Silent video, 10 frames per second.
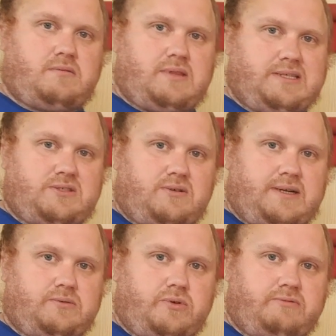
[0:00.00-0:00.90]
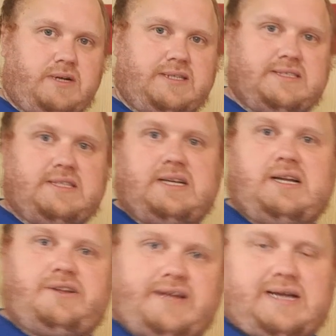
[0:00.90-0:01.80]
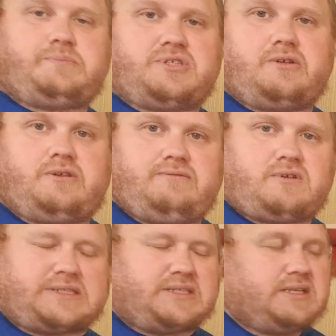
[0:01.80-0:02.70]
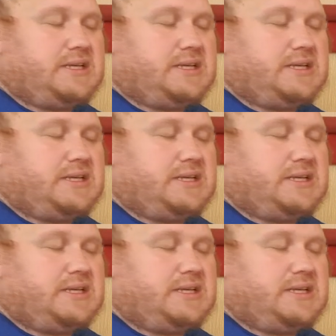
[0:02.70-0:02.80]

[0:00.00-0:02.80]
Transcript: That's not outdoor related. And you're absolutely right.